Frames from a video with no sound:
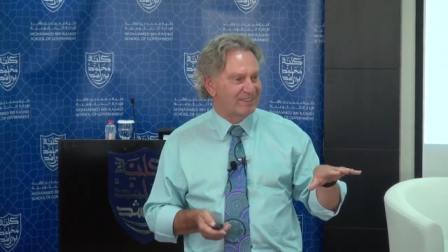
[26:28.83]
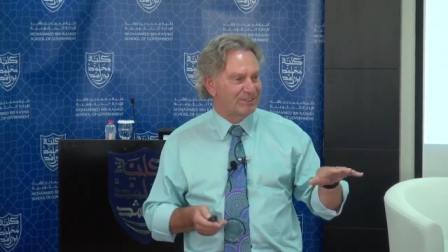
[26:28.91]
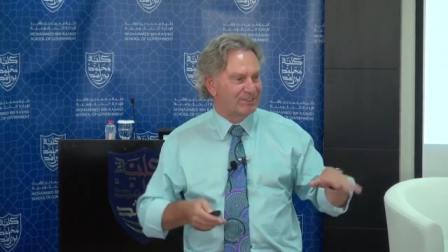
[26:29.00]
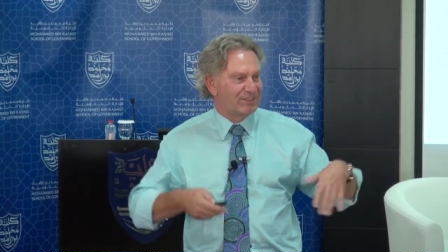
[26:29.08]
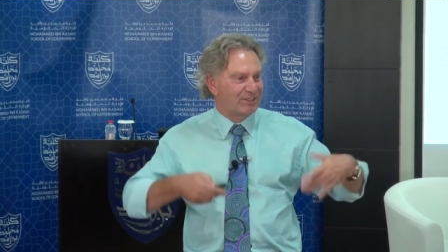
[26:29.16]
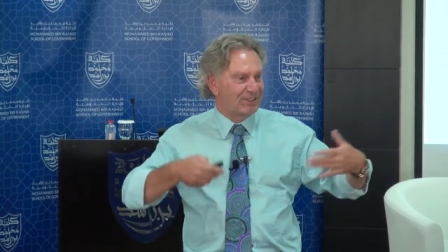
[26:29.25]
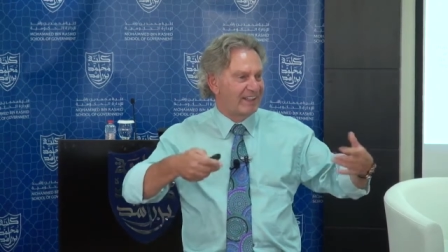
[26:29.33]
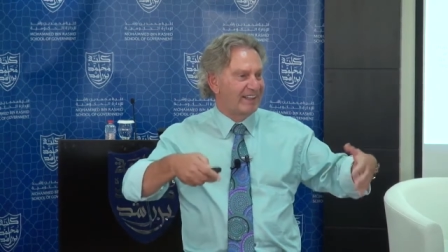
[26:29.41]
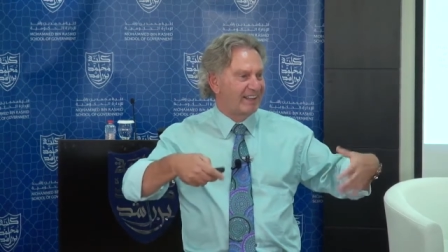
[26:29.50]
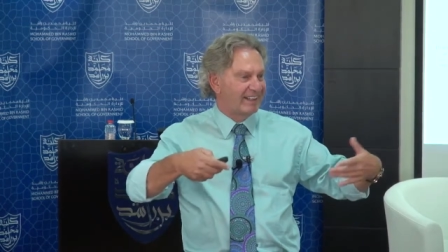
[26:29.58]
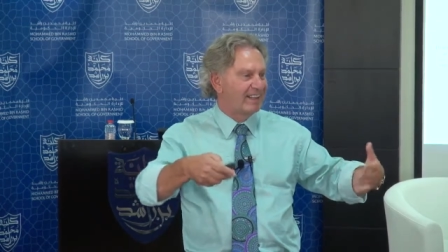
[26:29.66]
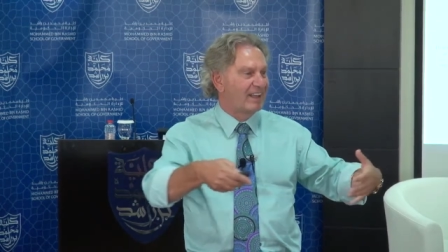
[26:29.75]
That's
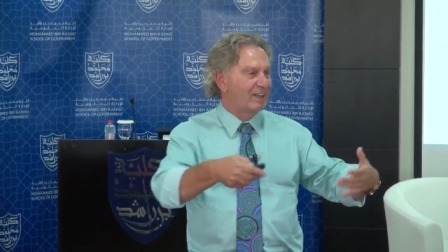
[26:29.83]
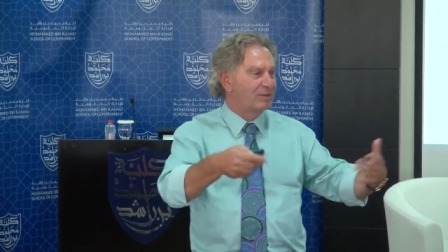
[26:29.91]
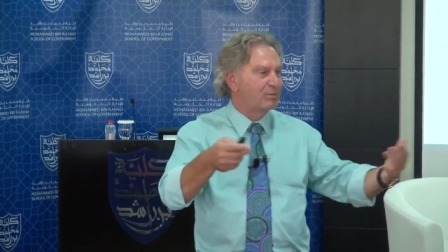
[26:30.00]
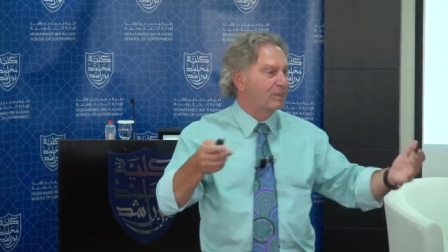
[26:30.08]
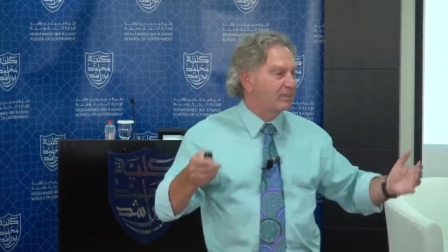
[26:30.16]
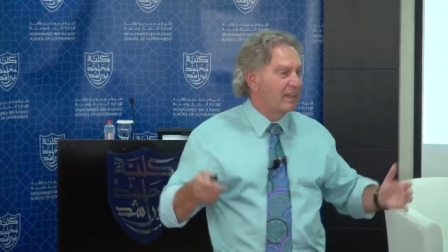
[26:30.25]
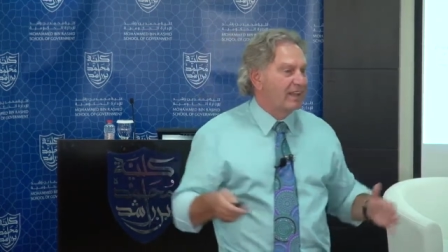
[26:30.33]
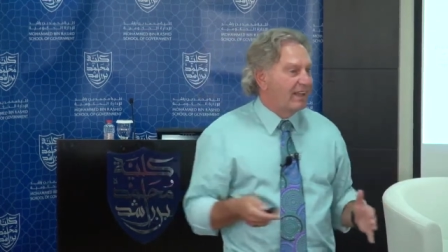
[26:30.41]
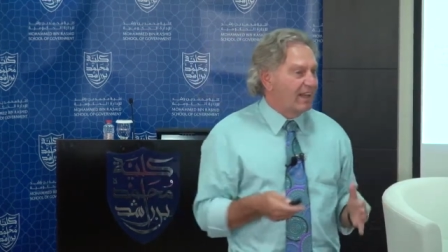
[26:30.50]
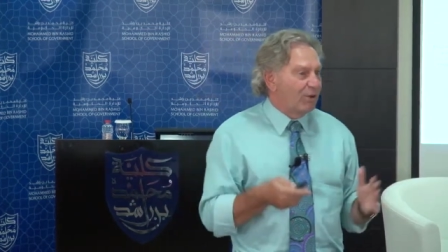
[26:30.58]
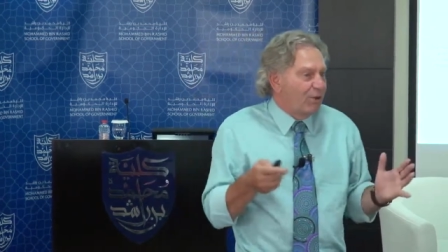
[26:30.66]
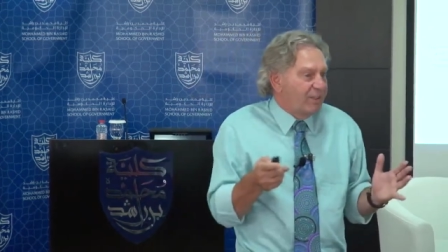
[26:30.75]
studying and, but
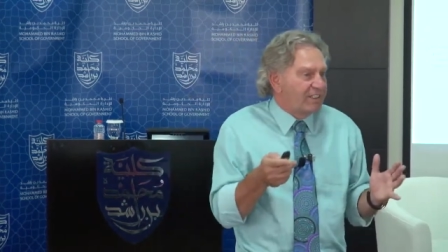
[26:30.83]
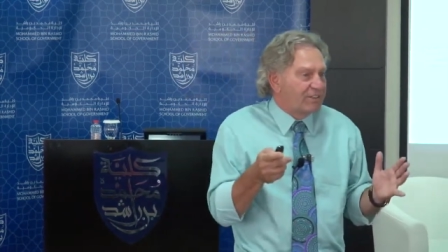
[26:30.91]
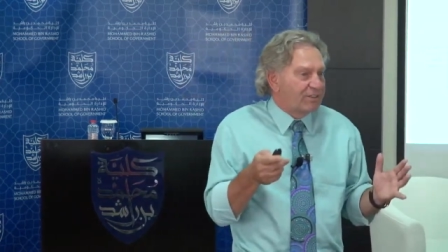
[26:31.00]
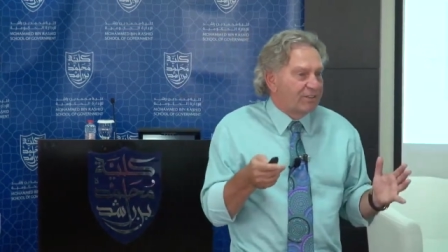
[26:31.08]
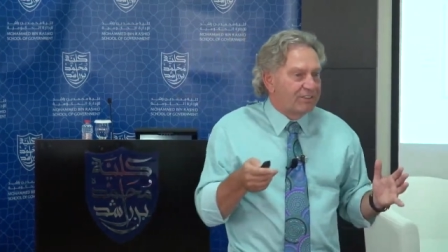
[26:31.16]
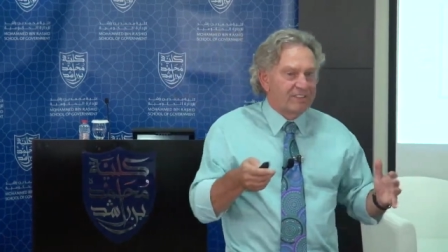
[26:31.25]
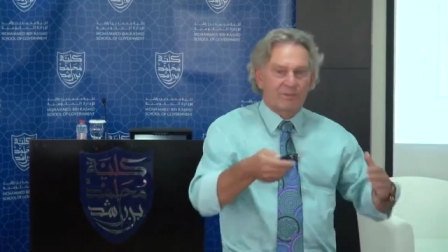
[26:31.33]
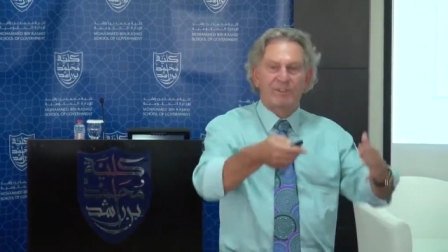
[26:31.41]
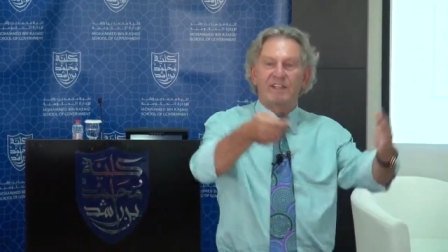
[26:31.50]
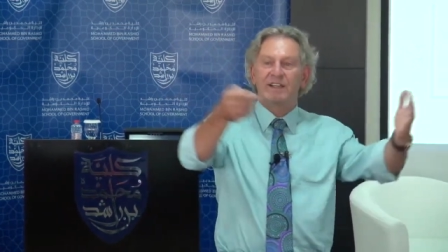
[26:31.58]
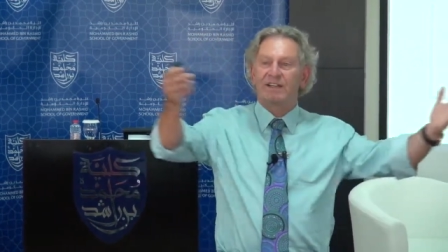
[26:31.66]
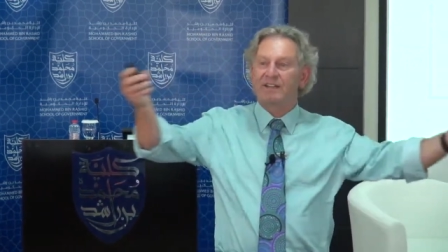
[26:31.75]
hey, all these concepts
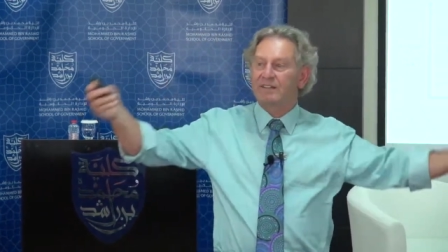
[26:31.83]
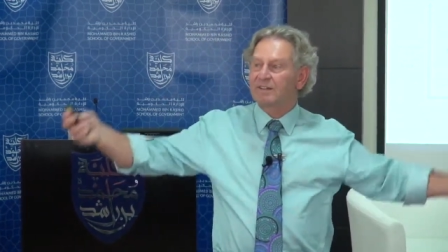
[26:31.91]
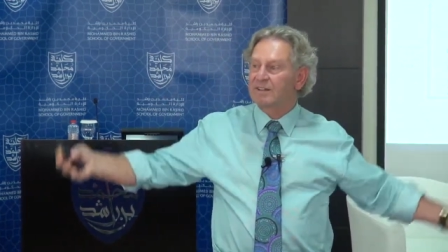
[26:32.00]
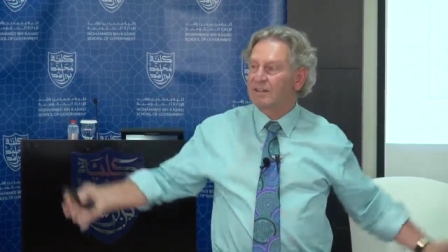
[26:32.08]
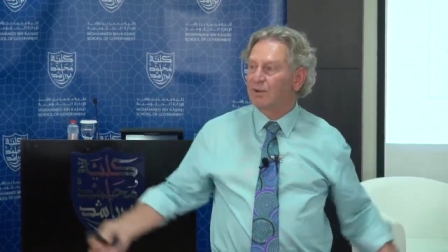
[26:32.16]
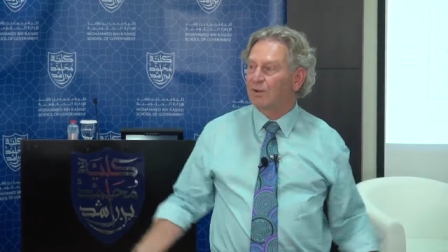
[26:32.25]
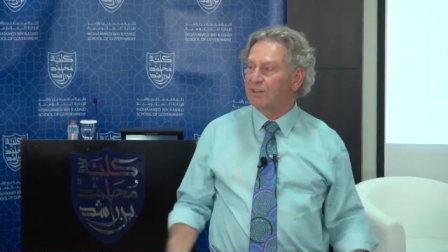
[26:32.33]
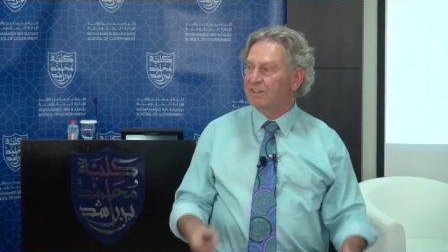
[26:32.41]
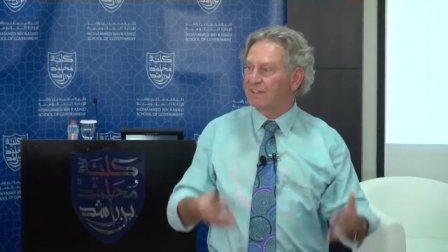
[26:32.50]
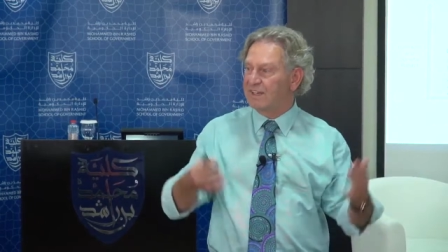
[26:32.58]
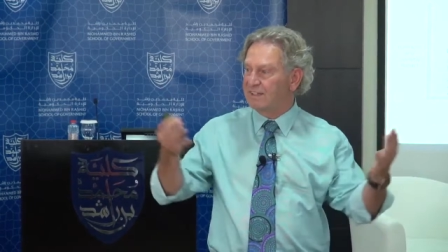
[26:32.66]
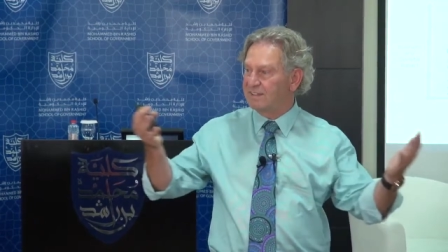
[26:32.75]
here, all the
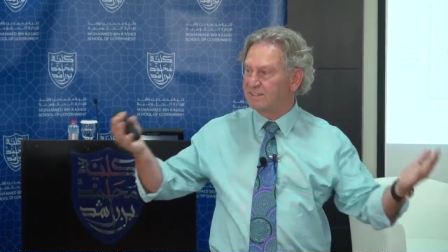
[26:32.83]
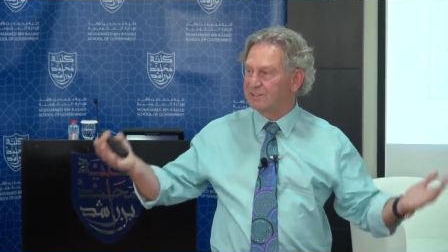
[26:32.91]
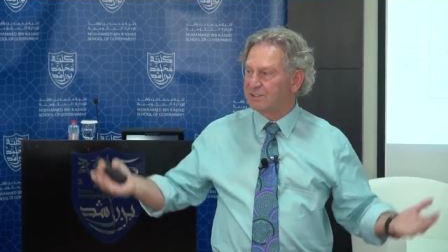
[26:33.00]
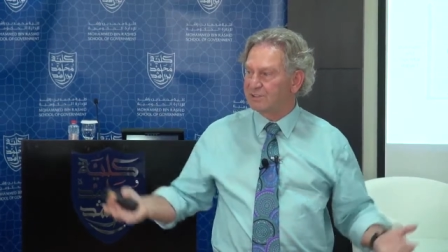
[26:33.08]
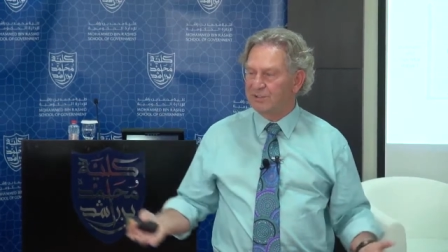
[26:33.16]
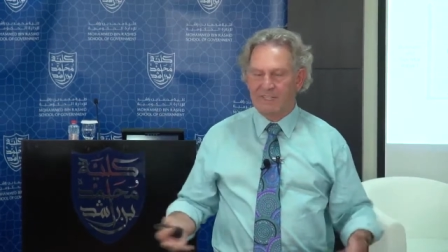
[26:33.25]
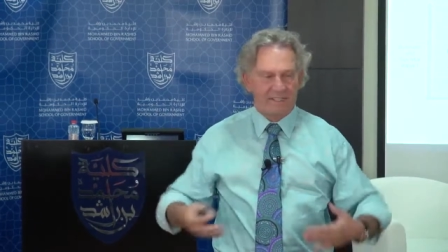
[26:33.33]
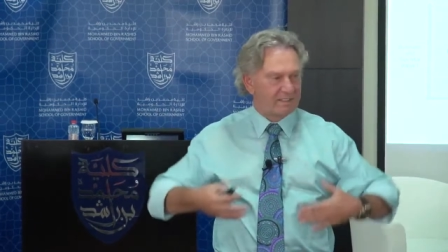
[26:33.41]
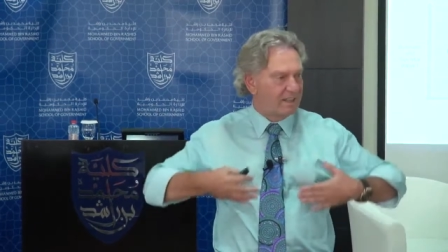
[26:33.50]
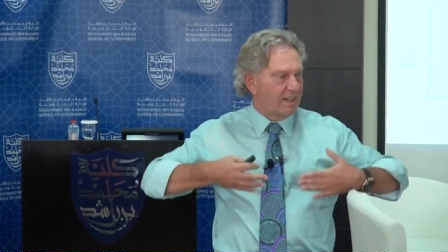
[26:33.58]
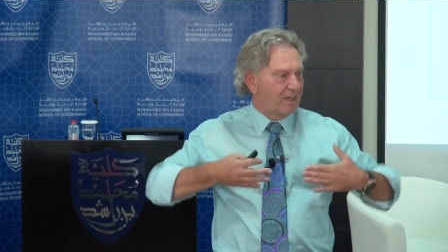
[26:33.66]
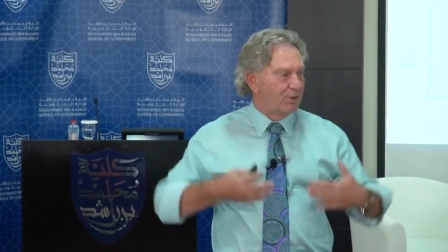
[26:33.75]
data that you
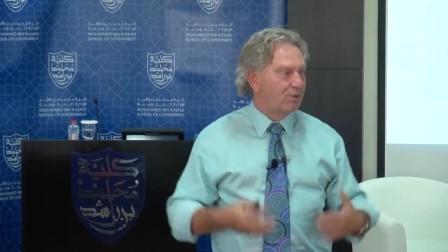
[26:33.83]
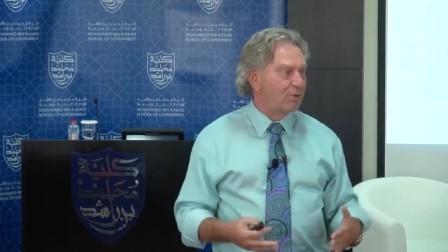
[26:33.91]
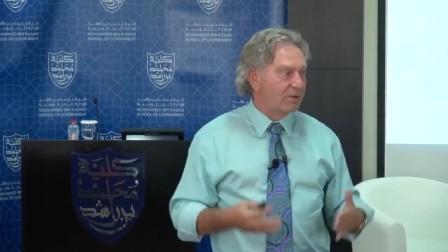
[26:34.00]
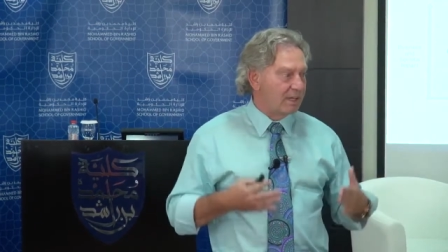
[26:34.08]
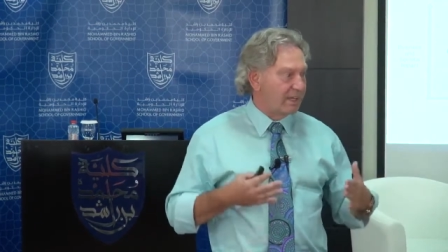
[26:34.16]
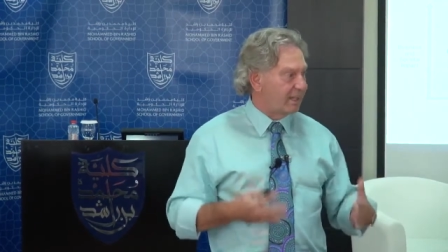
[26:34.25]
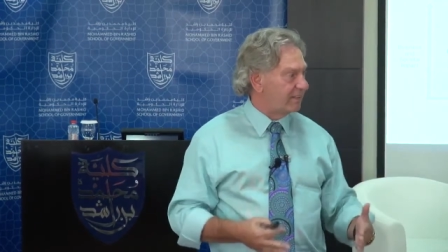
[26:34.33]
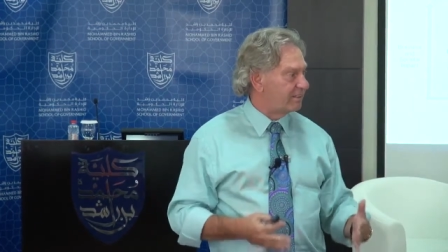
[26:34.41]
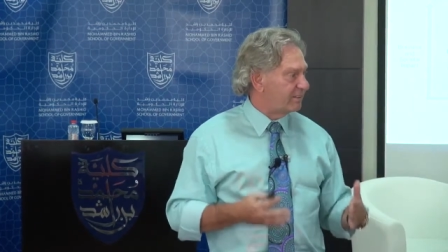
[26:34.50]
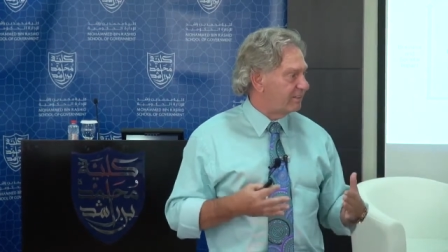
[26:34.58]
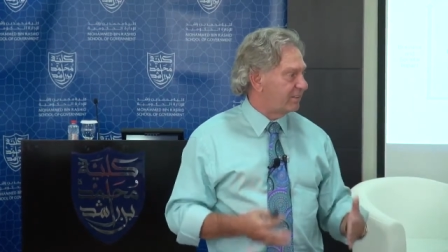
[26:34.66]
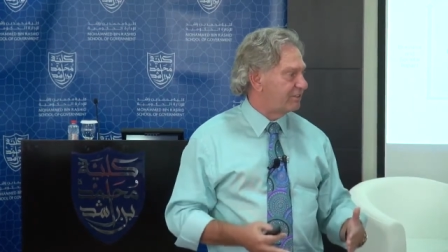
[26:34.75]
create, who has
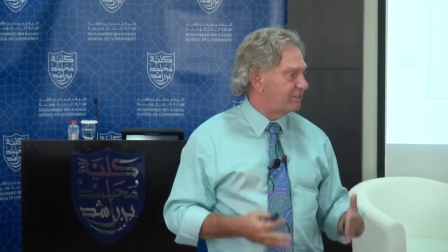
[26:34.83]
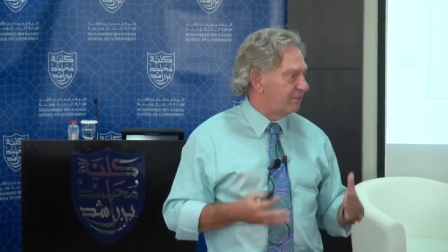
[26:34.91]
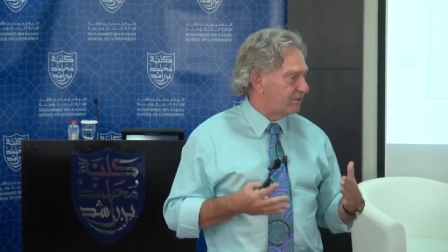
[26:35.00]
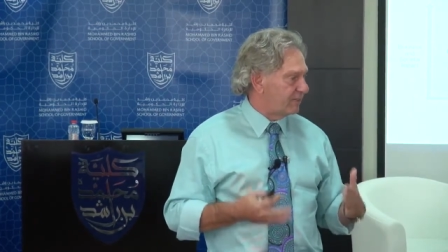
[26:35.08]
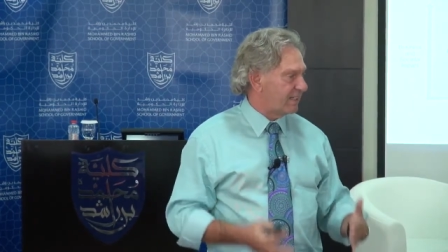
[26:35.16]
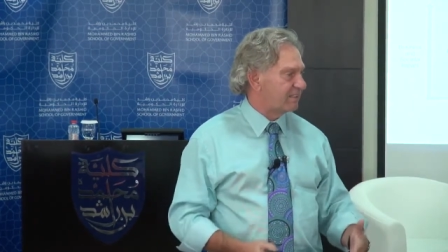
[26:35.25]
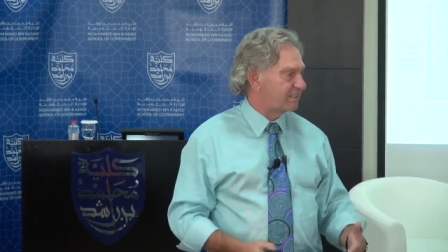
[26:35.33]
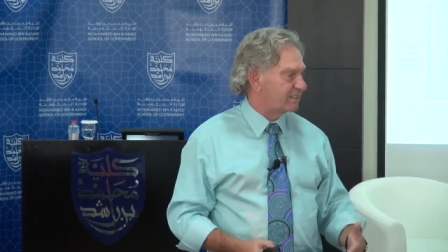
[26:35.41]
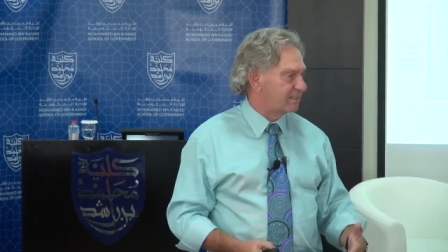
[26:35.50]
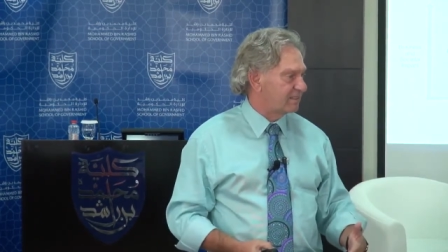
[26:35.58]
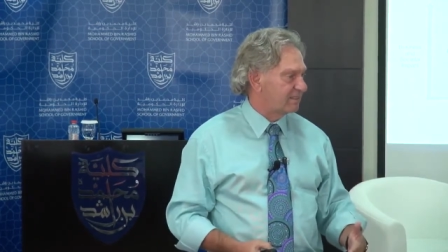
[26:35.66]
the digital rights?